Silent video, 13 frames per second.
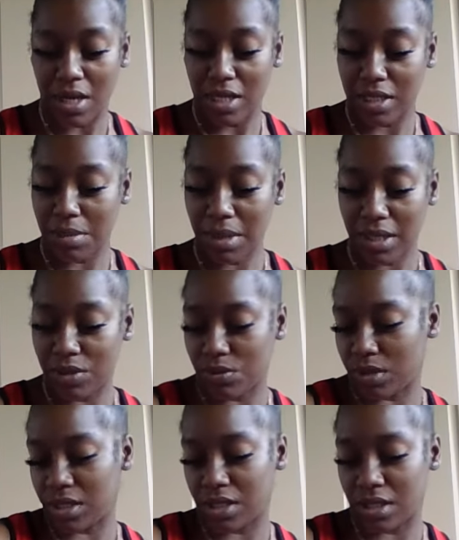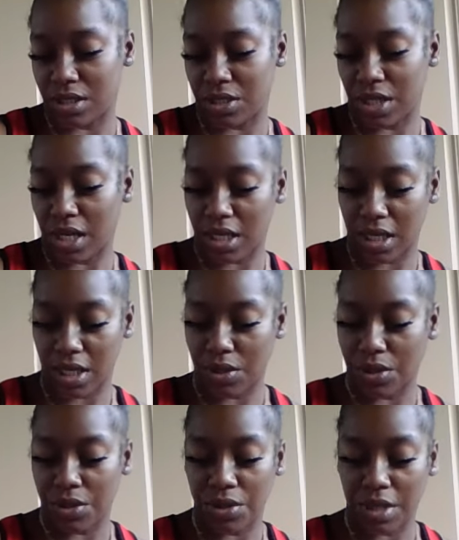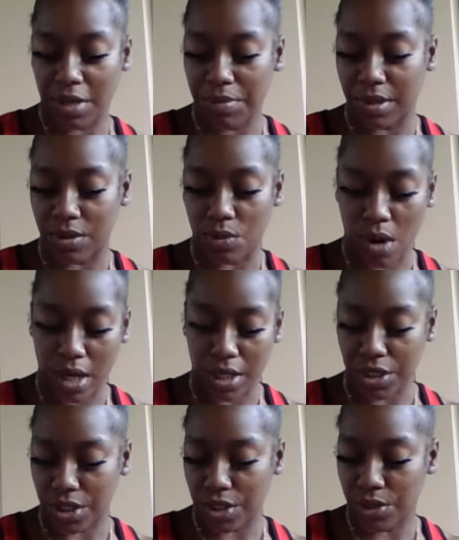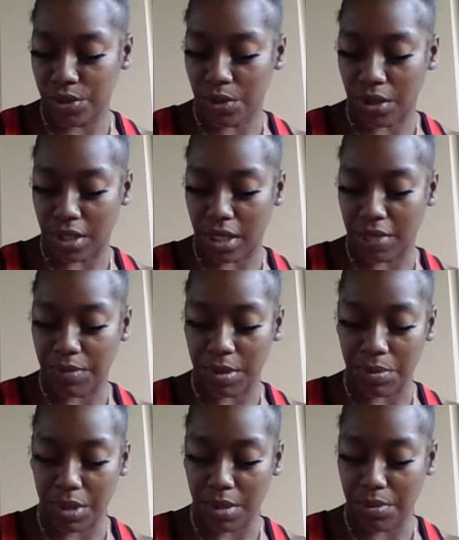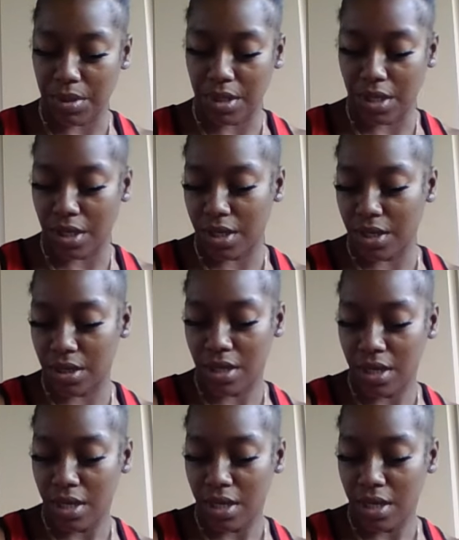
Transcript: Somebody wants to check in on you, or they've been watching you, or they've been peeping in